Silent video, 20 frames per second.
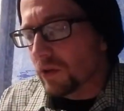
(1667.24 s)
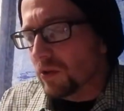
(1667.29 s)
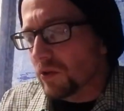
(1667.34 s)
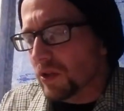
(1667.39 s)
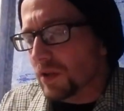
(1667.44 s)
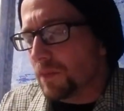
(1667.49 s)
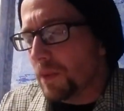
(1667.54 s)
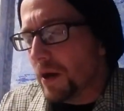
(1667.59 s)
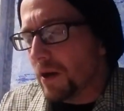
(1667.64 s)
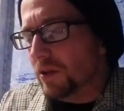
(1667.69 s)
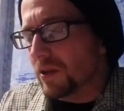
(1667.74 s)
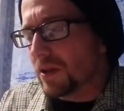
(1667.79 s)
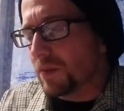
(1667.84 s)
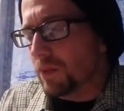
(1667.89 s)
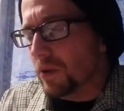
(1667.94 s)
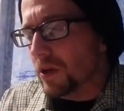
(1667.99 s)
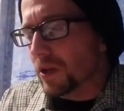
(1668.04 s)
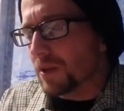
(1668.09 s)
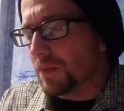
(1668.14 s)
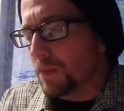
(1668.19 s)
whose parents
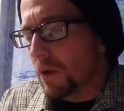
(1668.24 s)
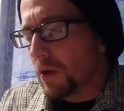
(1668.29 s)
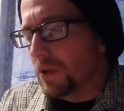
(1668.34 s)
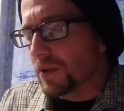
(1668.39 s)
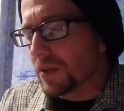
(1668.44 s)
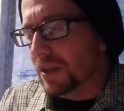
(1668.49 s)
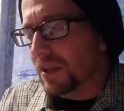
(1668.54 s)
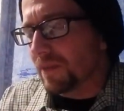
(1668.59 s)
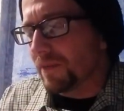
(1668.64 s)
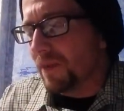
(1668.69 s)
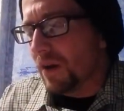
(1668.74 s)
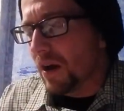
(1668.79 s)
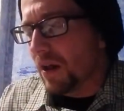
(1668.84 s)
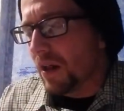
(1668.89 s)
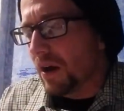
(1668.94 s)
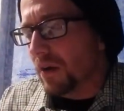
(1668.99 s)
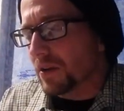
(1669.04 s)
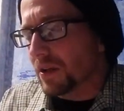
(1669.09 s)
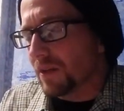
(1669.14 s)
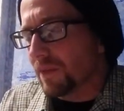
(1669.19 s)
were exposed to the
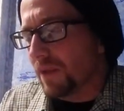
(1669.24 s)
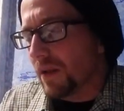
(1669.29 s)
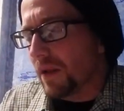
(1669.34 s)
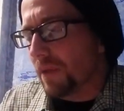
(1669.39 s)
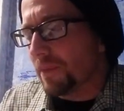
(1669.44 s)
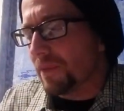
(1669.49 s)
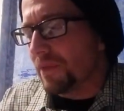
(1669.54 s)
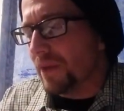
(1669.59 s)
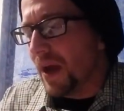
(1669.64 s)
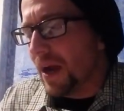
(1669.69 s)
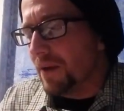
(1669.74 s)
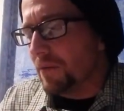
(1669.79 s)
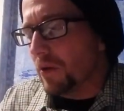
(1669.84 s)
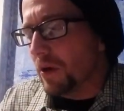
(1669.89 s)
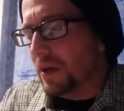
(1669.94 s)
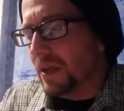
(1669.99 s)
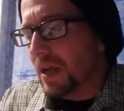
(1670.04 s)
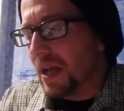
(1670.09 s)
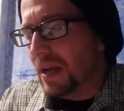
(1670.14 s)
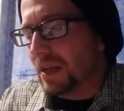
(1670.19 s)
fallout developed
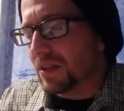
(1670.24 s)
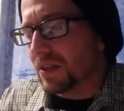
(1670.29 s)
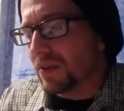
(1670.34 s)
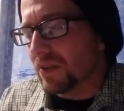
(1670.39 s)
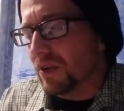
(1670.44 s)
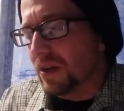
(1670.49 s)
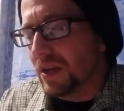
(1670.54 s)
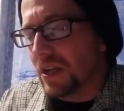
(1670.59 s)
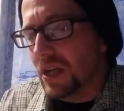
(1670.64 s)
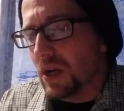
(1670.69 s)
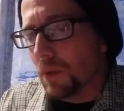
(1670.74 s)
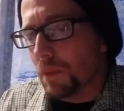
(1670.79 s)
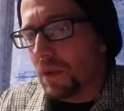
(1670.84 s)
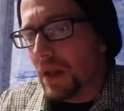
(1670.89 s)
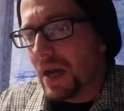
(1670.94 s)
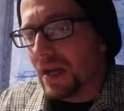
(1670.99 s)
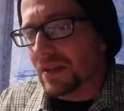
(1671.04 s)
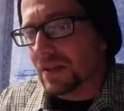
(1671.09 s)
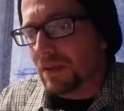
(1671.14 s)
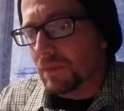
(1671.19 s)
thyroid cancer and
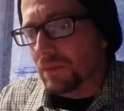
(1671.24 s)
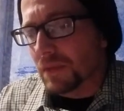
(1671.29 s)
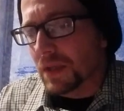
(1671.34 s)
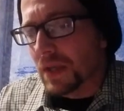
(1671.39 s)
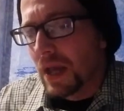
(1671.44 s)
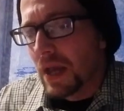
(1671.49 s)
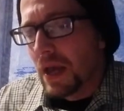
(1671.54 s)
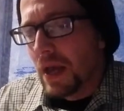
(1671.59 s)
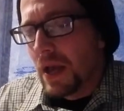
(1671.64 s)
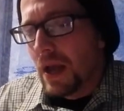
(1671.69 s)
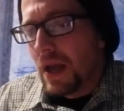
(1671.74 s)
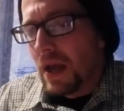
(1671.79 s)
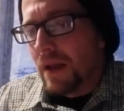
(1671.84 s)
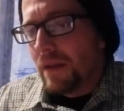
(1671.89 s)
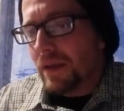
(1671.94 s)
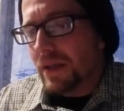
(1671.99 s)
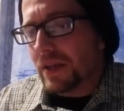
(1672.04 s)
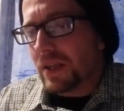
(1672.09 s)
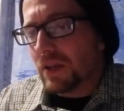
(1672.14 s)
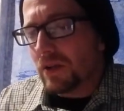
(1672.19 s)
neoplasms.
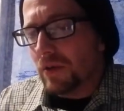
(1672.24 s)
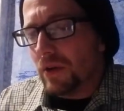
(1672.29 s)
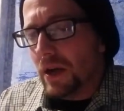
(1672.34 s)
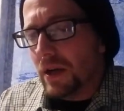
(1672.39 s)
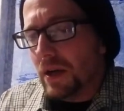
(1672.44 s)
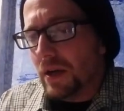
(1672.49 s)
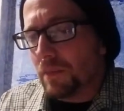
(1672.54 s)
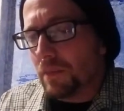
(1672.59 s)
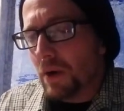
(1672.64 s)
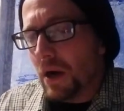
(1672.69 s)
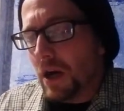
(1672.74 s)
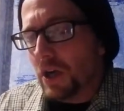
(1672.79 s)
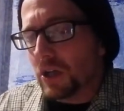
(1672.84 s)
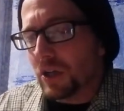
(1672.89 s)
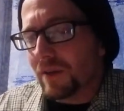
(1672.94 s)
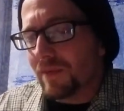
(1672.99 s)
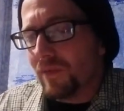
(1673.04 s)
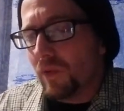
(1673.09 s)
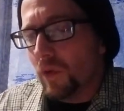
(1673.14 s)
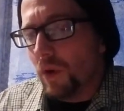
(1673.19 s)
This created
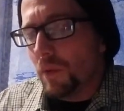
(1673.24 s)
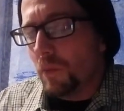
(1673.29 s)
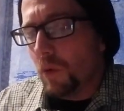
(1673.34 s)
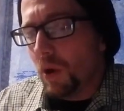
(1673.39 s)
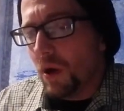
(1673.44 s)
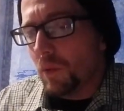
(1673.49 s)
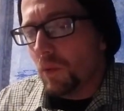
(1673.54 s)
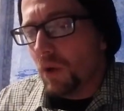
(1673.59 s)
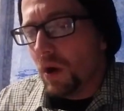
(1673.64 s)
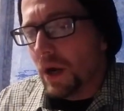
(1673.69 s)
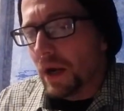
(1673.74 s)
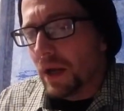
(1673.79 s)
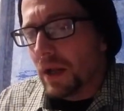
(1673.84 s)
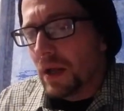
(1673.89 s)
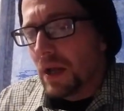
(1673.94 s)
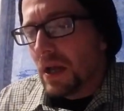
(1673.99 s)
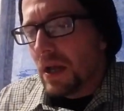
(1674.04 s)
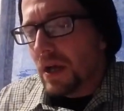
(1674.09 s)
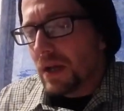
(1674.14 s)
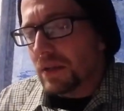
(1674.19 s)
Project 4.1,
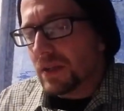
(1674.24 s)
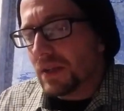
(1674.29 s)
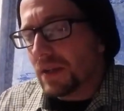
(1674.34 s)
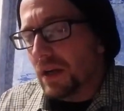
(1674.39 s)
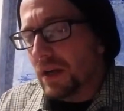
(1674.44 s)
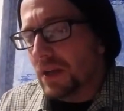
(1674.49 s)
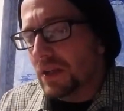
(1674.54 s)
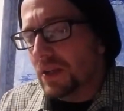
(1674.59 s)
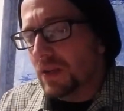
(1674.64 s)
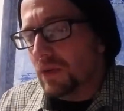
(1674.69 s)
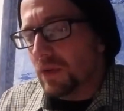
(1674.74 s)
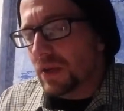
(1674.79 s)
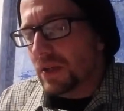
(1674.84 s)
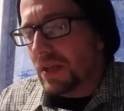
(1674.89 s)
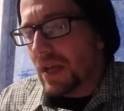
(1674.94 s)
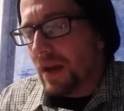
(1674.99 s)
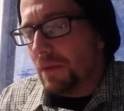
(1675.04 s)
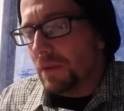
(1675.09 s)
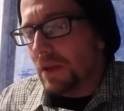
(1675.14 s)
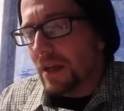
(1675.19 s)
a study to
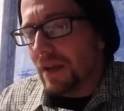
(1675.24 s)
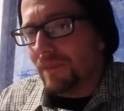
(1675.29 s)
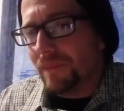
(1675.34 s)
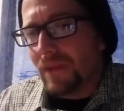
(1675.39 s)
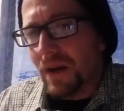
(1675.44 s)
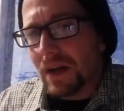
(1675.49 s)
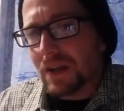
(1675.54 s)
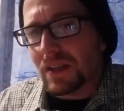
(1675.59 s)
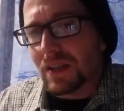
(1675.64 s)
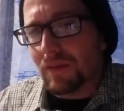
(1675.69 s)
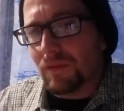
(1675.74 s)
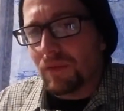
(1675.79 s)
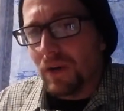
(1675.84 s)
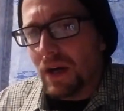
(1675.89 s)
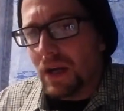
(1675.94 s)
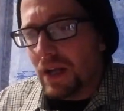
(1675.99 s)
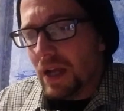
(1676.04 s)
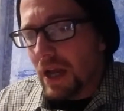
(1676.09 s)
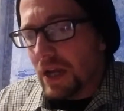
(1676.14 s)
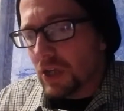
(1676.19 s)
examine the effects of
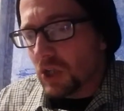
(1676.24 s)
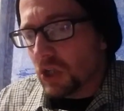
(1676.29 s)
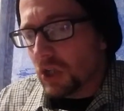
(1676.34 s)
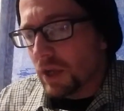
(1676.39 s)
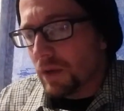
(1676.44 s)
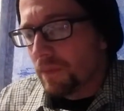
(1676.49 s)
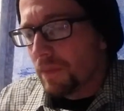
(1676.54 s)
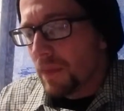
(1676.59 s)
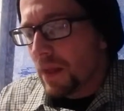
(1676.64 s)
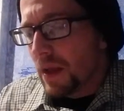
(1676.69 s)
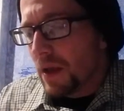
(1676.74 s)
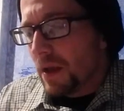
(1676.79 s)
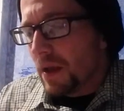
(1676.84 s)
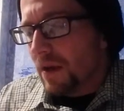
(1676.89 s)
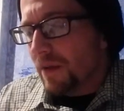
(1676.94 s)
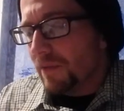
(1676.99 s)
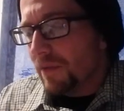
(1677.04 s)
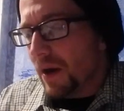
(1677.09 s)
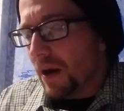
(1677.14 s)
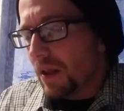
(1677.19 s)
radiation
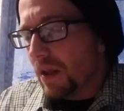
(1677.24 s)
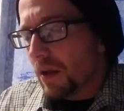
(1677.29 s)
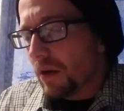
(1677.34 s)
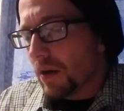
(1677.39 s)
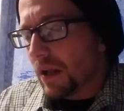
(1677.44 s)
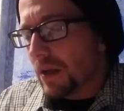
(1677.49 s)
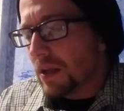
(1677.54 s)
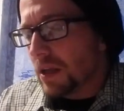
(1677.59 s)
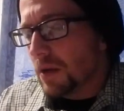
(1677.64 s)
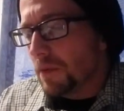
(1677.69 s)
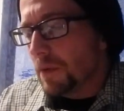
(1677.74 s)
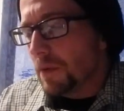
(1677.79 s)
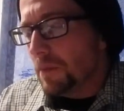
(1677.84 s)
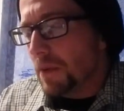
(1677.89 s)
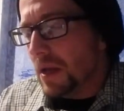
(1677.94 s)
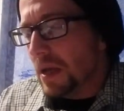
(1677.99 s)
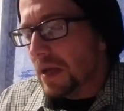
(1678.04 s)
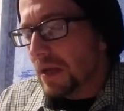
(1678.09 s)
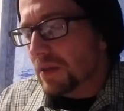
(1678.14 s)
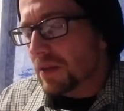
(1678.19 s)
fallout on human
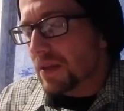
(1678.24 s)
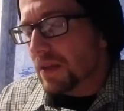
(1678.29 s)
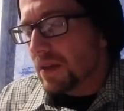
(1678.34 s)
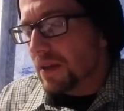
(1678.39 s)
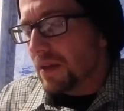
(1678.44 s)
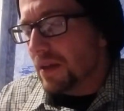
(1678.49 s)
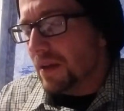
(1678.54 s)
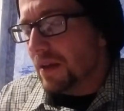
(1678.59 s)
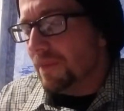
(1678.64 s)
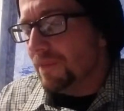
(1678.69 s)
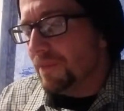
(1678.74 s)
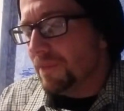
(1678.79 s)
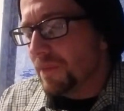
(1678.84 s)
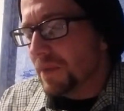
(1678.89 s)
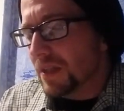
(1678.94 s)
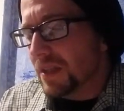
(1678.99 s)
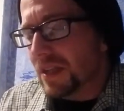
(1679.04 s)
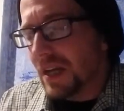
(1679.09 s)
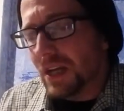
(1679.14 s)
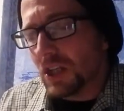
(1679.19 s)
beings.
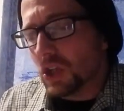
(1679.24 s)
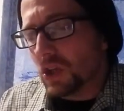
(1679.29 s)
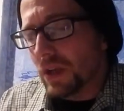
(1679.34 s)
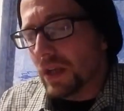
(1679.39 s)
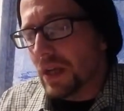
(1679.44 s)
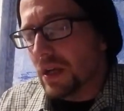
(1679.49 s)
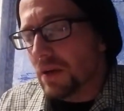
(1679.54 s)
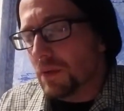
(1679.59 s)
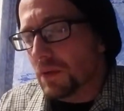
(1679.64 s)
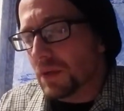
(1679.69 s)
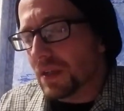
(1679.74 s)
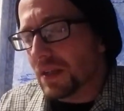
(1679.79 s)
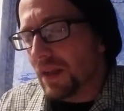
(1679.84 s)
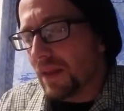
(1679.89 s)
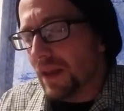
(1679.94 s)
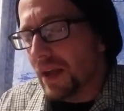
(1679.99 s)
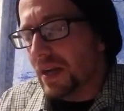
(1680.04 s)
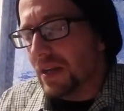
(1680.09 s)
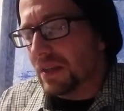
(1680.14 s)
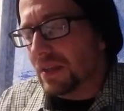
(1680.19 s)
Essentially, it was the
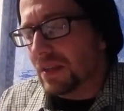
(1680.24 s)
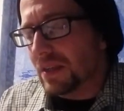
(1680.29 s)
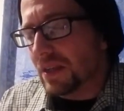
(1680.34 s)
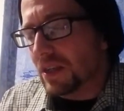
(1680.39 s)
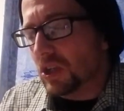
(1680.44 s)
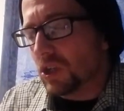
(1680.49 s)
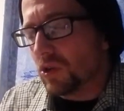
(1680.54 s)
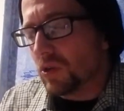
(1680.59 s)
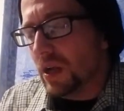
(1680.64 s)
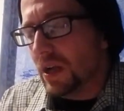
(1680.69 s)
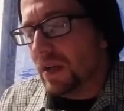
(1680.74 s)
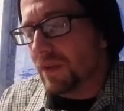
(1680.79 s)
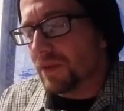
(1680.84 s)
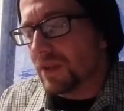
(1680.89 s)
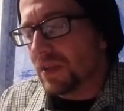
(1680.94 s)
latest in a string of